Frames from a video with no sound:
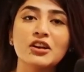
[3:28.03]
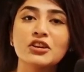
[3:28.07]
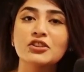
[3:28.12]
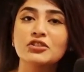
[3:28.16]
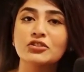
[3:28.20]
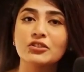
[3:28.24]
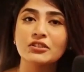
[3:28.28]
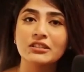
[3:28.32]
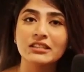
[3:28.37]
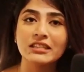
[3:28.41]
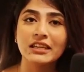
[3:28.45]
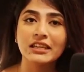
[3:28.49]
So
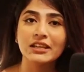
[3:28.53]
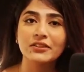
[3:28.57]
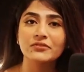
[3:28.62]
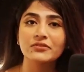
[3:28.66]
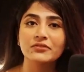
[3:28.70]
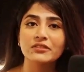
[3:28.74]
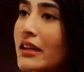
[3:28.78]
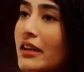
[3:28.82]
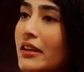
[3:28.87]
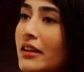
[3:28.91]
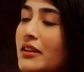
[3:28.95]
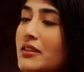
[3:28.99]

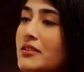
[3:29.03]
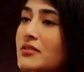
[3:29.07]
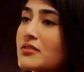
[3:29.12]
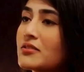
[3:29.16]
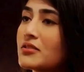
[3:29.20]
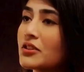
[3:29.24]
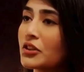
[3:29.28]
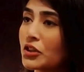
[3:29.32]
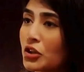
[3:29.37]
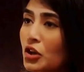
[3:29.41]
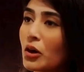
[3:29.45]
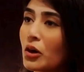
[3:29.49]
GFC
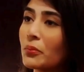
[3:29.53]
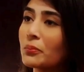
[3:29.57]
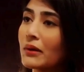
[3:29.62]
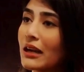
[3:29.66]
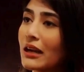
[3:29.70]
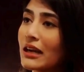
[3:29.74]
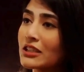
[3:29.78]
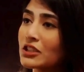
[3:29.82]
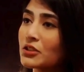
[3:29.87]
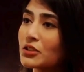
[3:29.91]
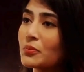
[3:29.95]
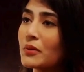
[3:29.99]
is your
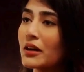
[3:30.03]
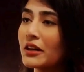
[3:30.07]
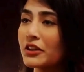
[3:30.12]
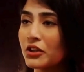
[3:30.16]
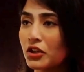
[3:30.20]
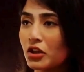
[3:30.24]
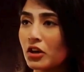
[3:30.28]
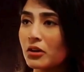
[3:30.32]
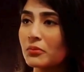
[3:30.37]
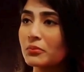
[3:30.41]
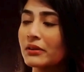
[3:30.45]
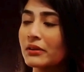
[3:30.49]
plasma,
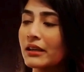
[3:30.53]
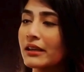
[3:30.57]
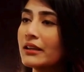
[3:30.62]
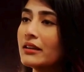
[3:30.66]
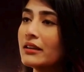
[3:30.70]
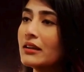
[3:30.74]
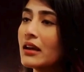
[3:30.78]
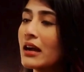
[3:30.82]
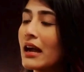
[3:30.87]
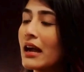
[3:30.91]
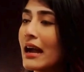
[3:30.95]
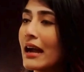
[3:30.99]
your blood,